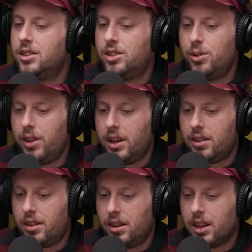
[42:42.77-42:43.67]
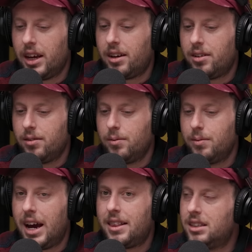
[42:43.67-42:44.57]
Do you think like
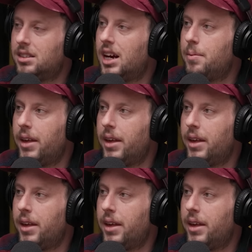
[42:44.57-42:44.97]
at this time